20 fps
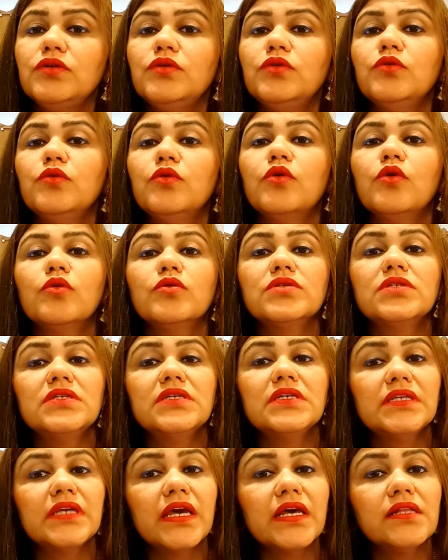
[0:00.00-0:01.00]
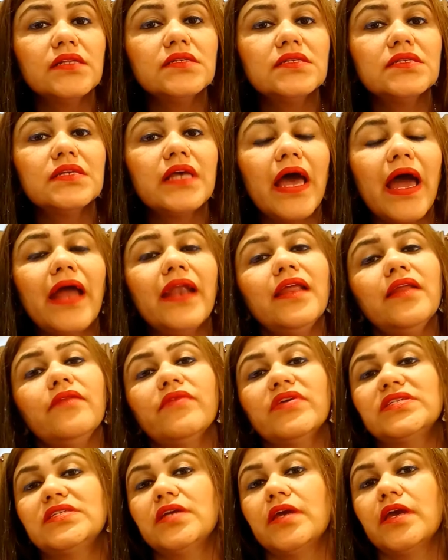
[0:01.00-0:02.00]
to close details and
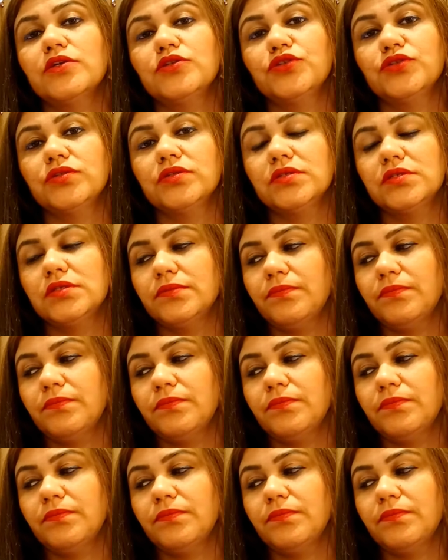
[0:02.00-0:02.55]
investigations.